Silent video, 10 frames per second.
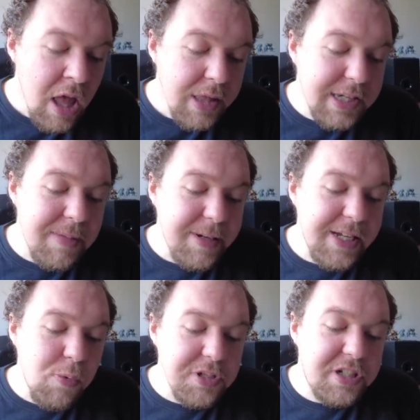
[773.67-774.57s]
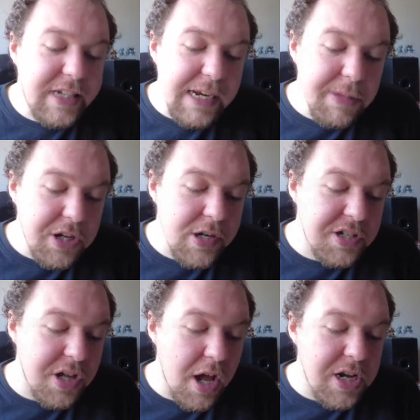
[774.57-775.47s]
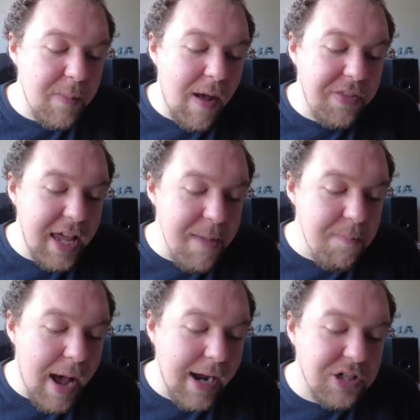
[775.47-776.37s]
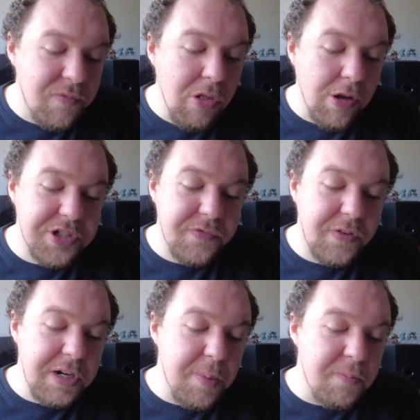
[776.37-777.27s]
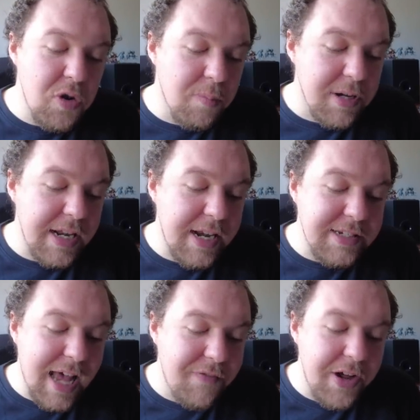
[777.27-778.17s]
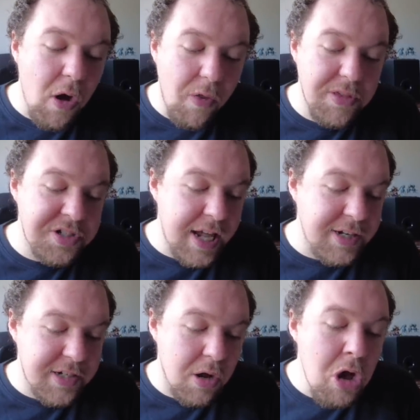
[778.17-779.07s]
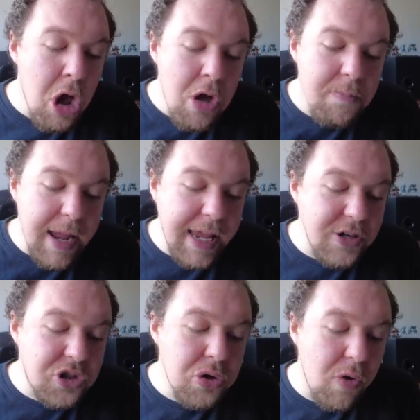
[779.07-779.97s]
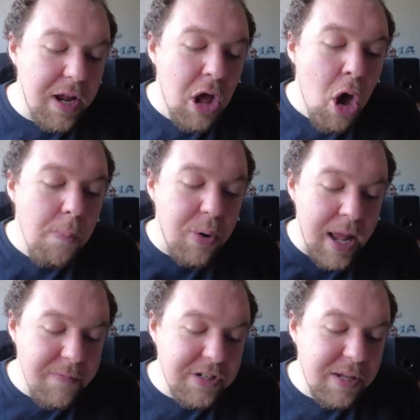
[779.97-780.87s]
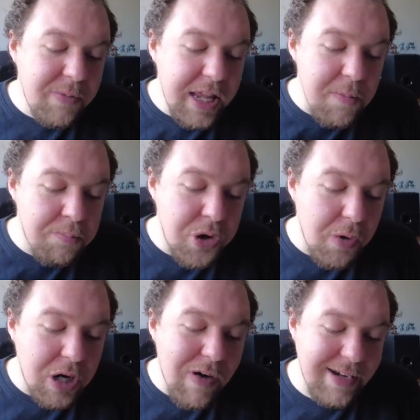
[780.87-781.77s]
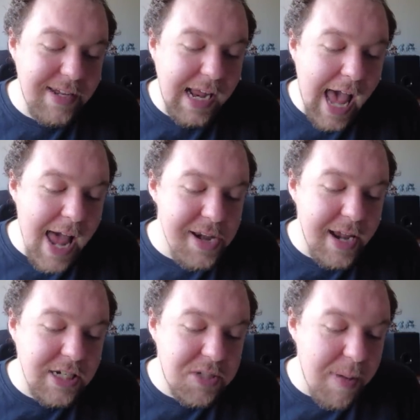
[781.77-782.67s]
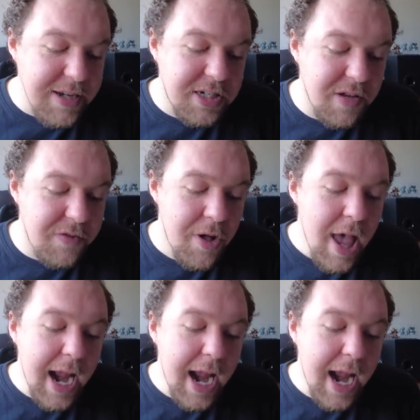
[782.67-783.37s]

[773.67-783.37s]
The committee was deeply concerned about the impact of loss of freedom of movement it is having on the sector, making touring prohibitively bureaucratic and expensive.